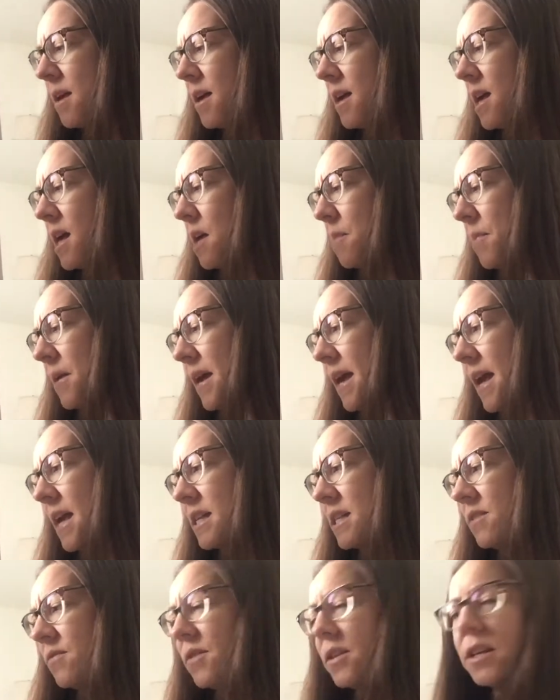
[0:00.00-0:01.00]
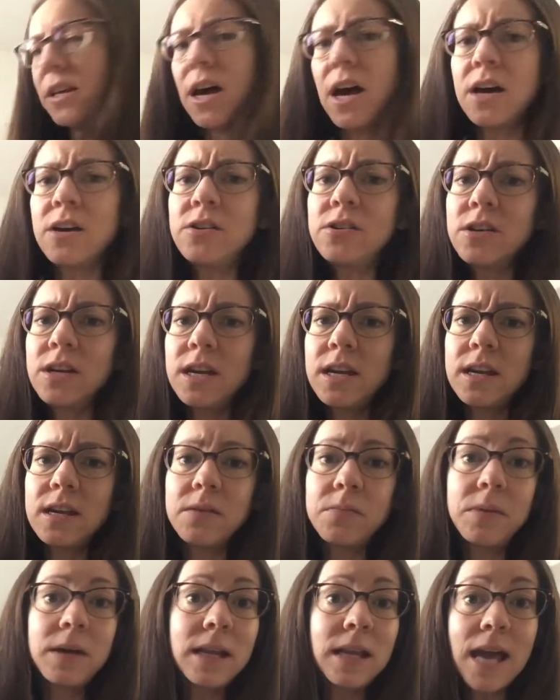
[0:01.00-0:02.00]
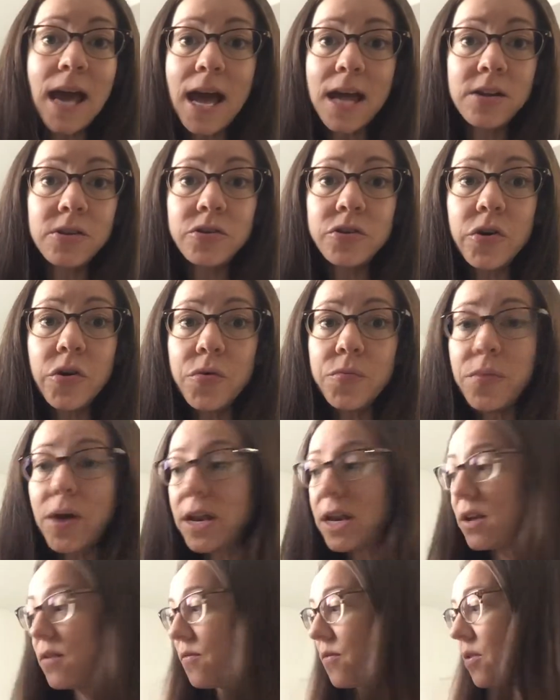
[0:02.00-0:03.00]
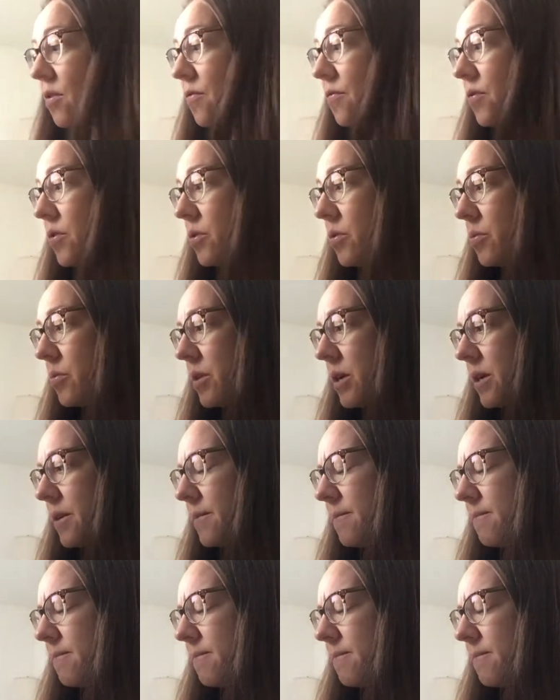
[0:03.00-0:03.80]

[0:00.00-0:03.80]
He began to feel hungry, but he had no money for food.